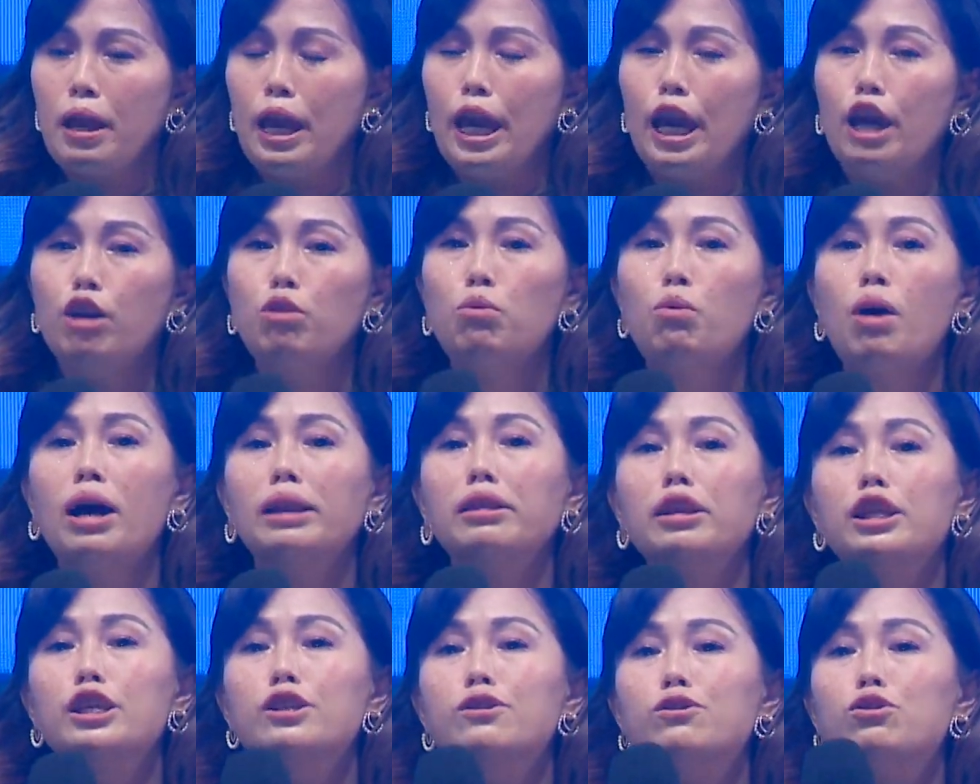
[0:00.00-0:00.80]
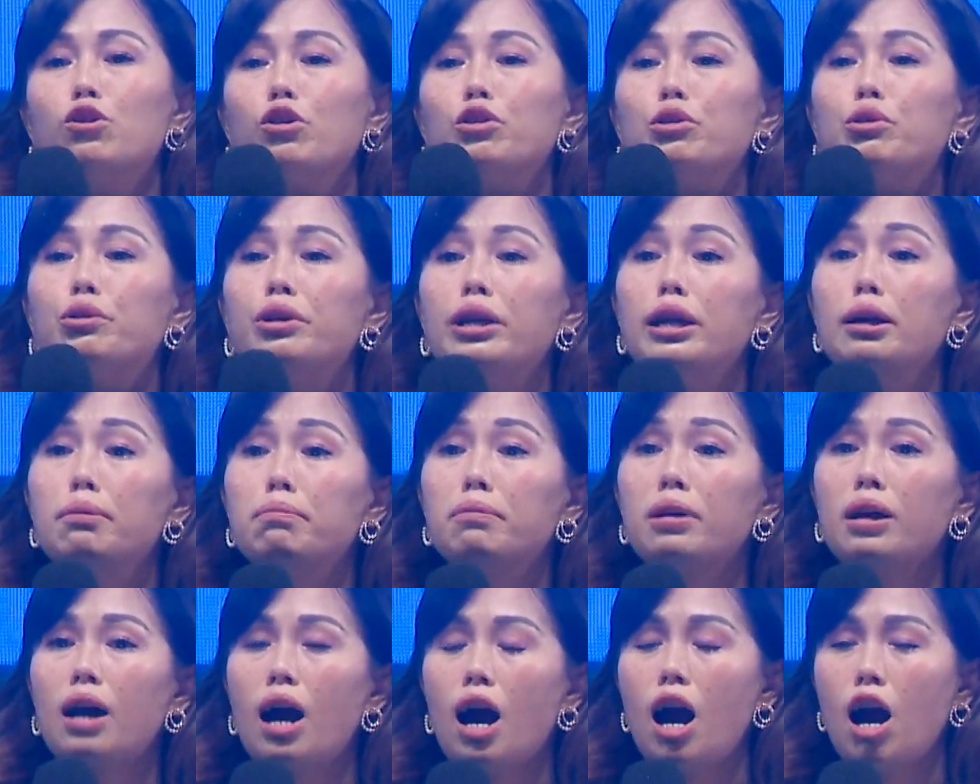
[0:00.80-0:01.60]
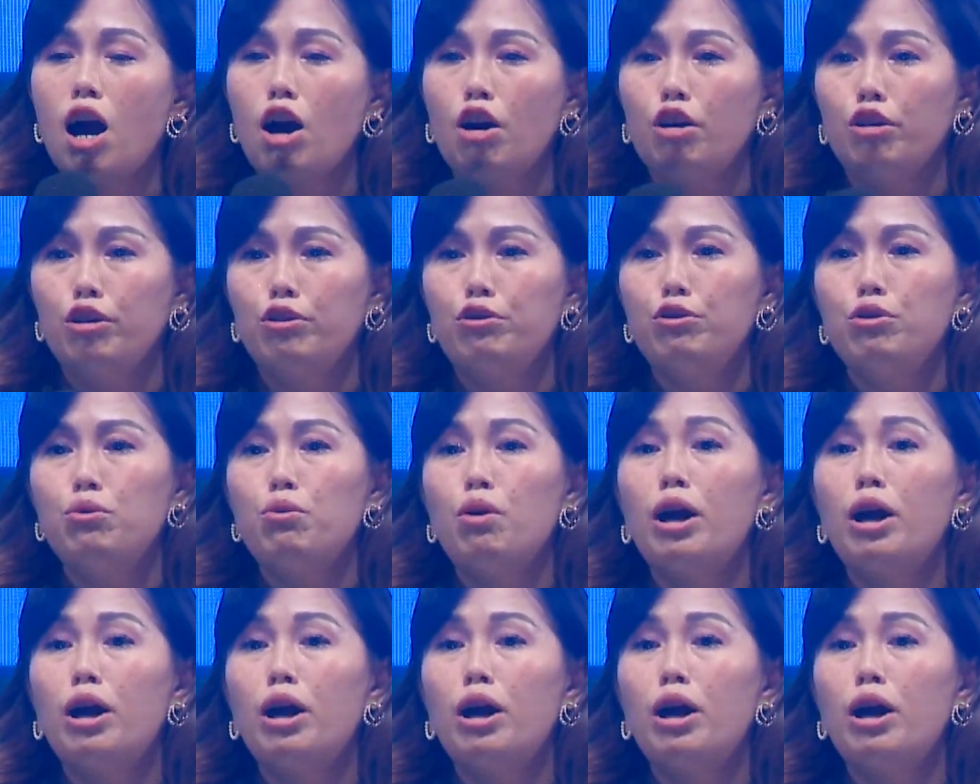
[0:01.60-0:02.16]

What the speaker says: And what is your dream car if you